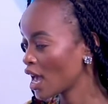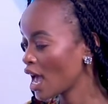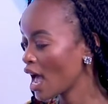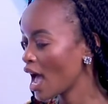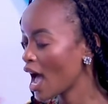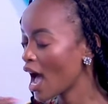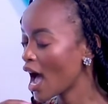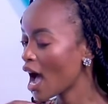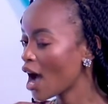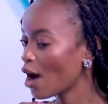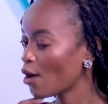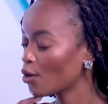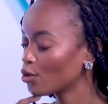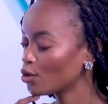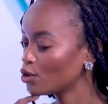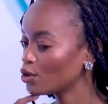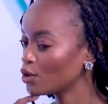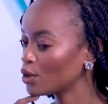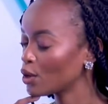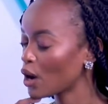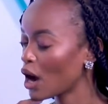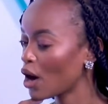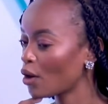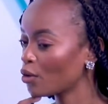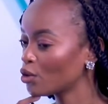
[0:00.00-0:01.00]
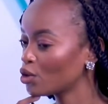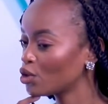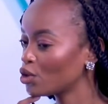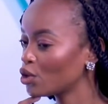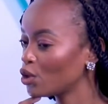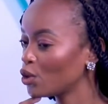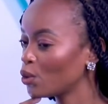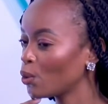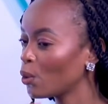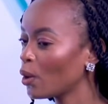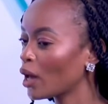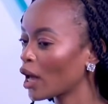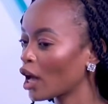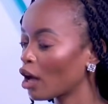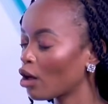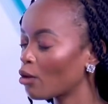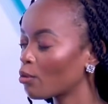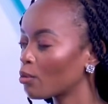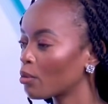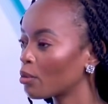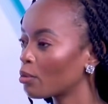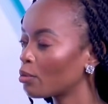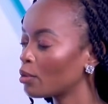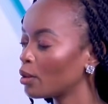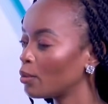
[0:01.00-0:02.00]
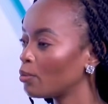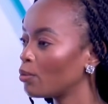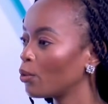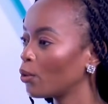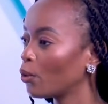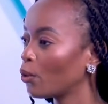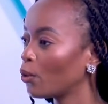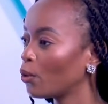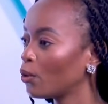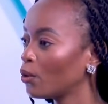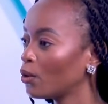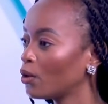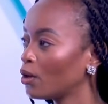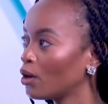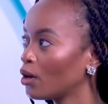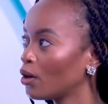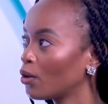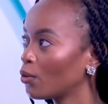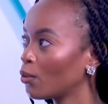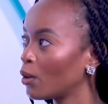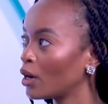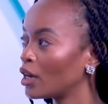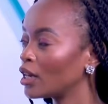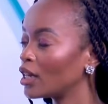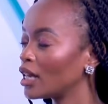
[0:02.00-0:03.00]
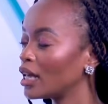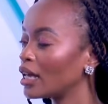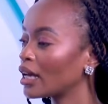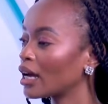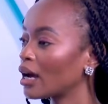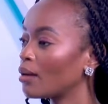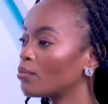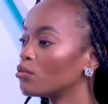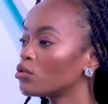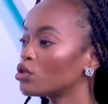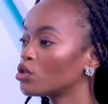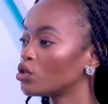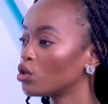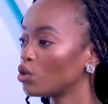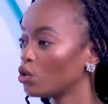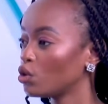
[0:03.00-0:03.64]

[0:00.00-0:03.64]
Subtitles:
Yes. How do you help people when they come to